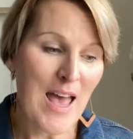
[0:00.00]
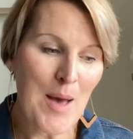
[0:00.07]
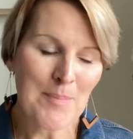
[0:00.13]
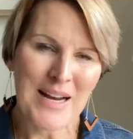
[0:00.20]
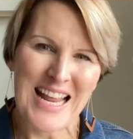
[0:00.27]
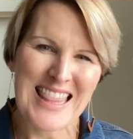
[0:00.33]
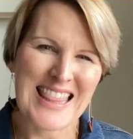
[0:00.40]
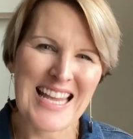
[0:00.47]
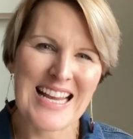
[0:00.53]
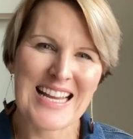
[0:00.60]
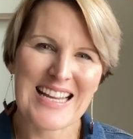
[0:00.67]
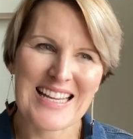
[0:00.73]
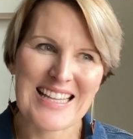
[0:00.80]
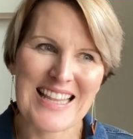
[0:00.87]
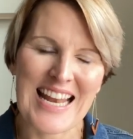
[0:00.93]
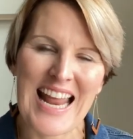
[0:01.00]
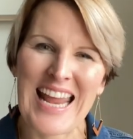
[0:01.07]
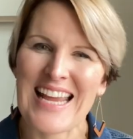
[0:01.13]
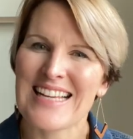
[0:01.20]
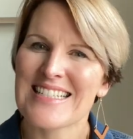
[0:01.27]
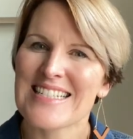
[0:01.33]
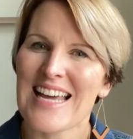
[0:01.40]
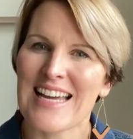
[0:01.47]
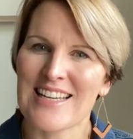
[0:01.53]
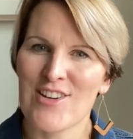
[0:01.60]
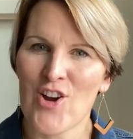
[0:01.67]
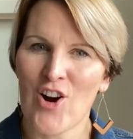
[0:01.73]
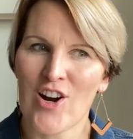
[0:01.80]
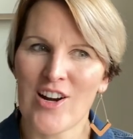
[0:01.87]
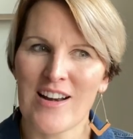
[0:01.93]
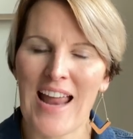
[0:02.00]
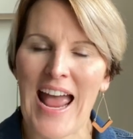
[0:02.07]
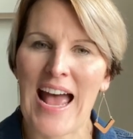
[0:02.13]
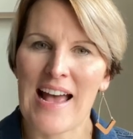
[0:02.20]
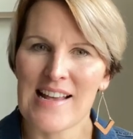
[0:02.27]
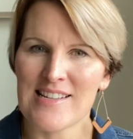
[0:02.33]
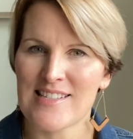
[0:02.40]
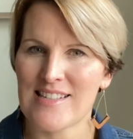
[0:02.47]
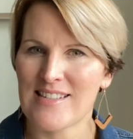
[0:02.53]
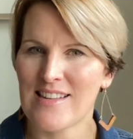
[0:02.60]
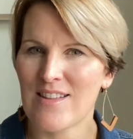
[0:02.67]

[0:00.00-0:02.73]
But I think that hand dyed yarn has